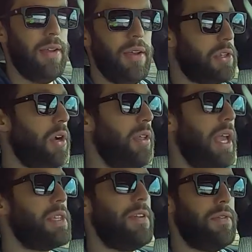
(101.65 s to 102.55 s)
This car only
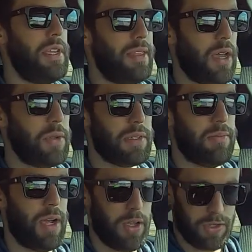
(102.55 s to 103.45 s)
has 15,000
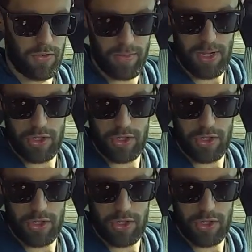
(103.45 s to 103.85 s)
miles for being a